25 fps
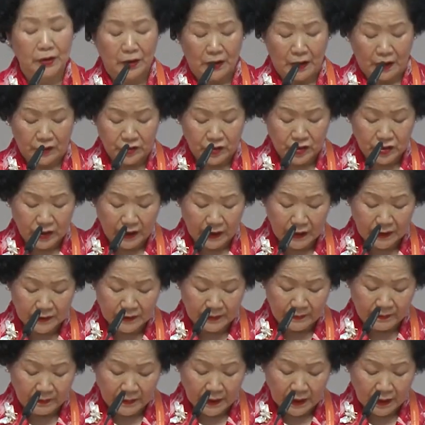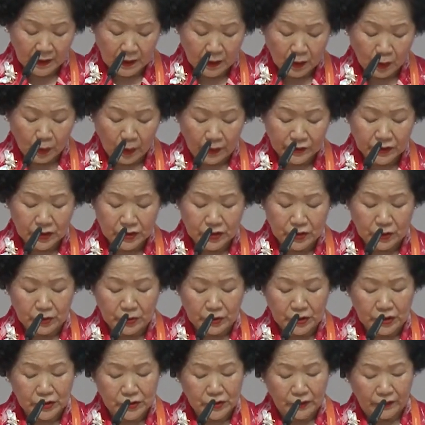a contract what the
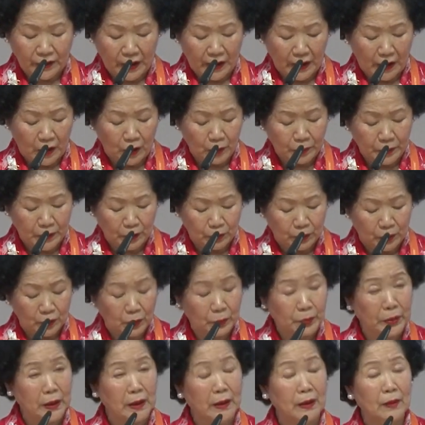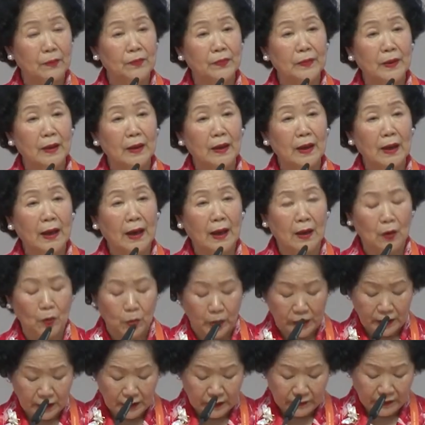duties of the helper will be and
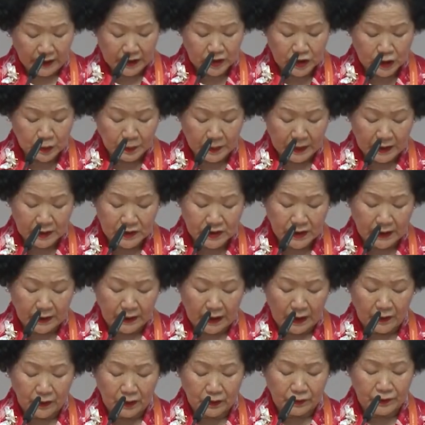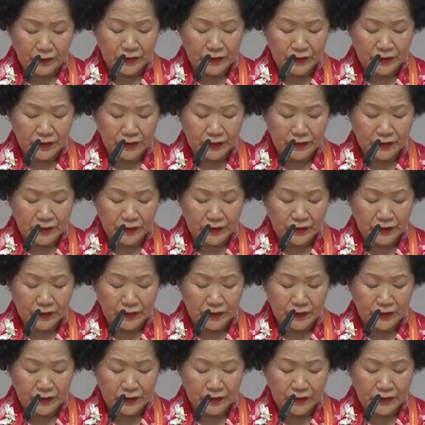what living space and other